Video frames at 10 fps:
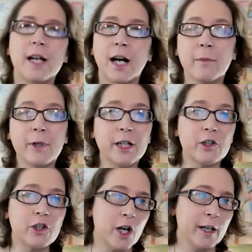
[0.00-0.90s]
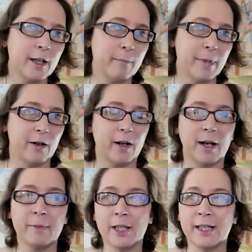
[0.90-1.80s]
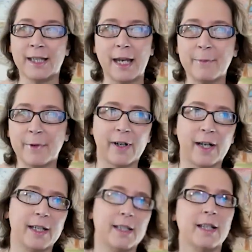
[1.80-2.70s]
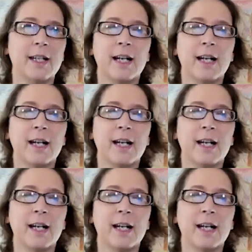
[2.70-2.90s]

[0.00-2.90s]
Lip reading: I'm going to chunk it better. I'm going to gamify it.